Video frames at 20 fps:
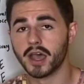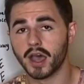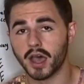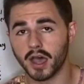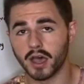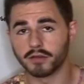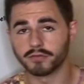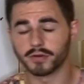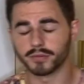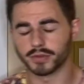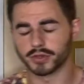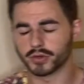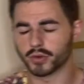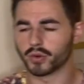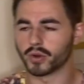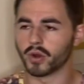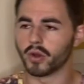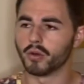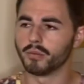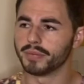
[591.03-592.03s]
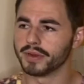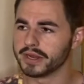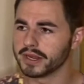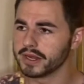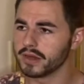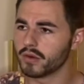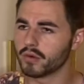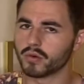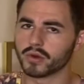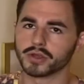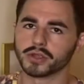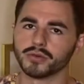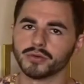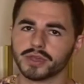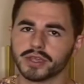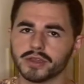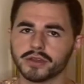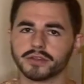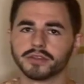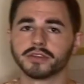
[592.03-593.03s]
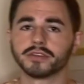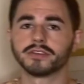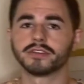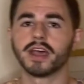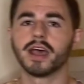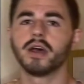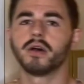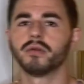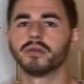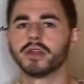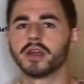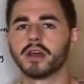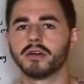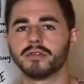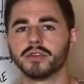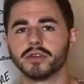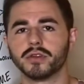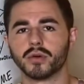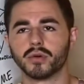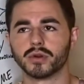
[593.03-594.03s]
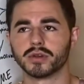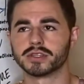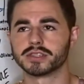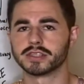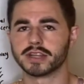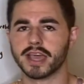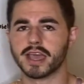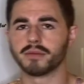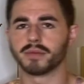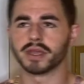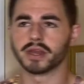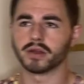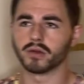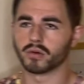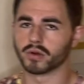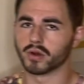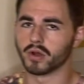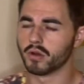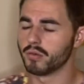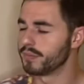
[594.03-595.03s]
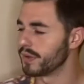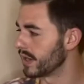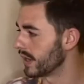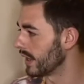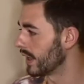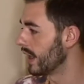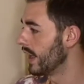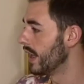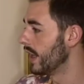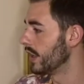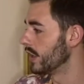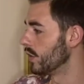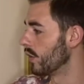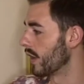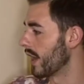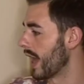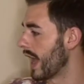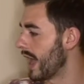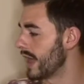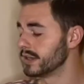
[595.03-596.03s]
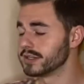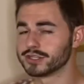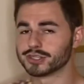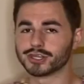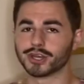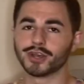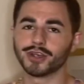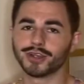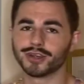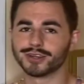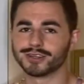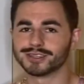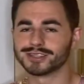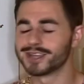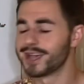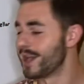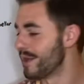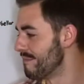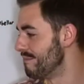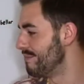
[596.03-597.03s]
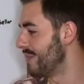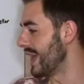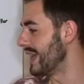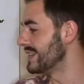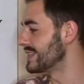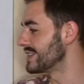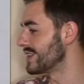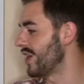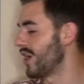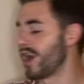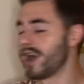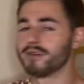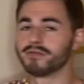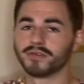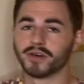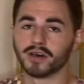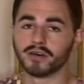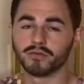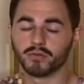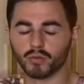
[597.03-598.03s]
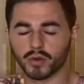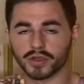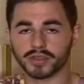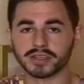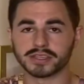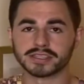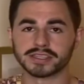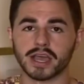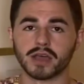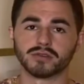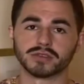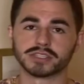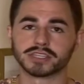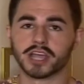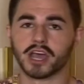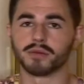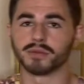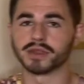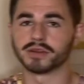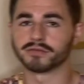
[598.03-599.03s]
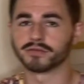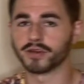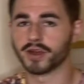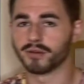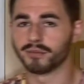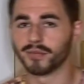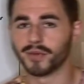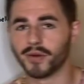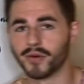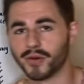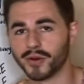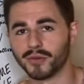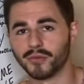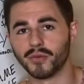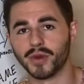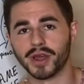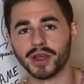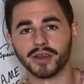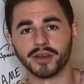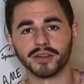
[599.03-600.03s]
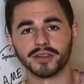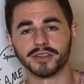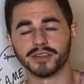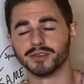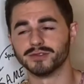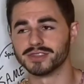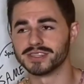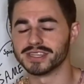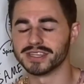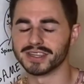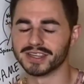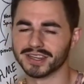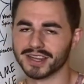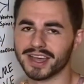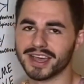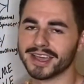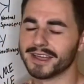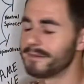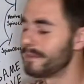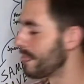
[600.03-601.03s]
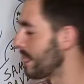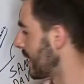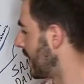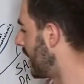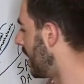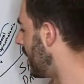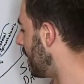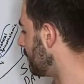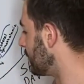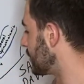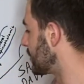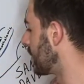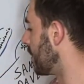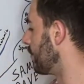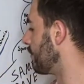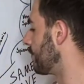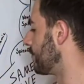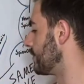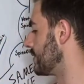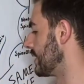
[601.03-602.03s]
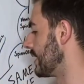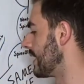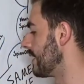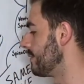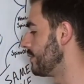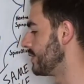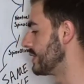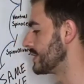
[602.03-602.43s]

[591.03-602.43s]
from the door opening, or you hear the sound of the door slamming or opening, your head turns based off of where the sound's coming from or where you see the light. So to give you this